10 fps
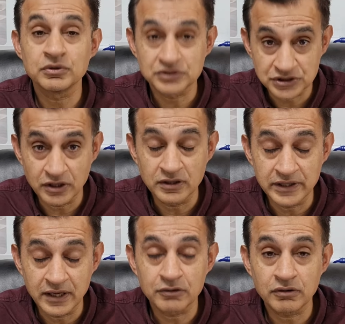So
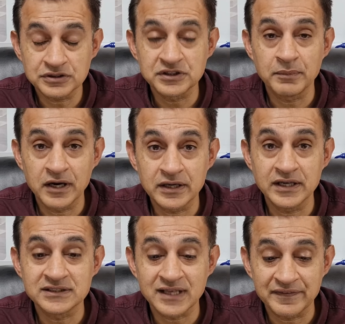certainly across the markets,